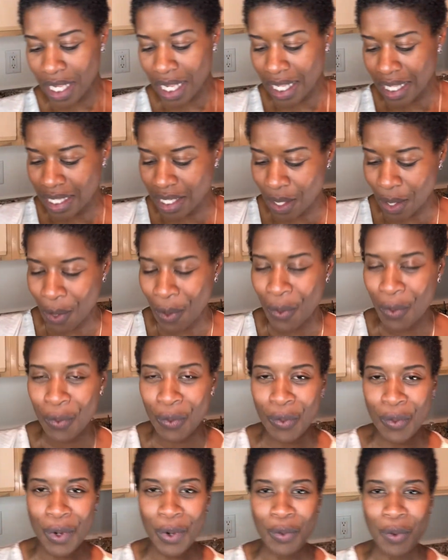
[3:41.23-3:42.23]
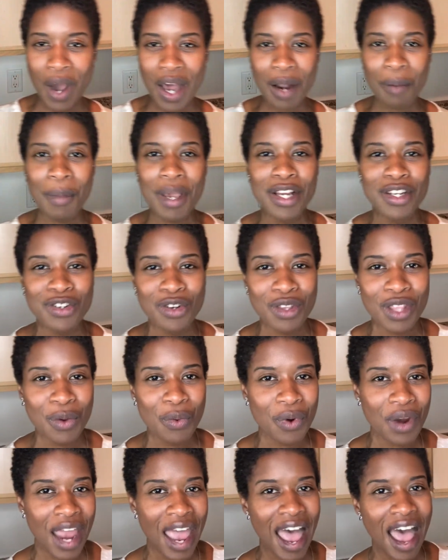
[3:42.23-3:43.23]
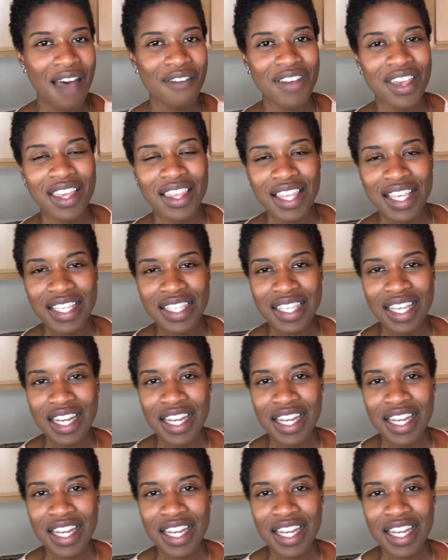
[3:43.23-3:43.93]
And so we want to make sure that we're having this.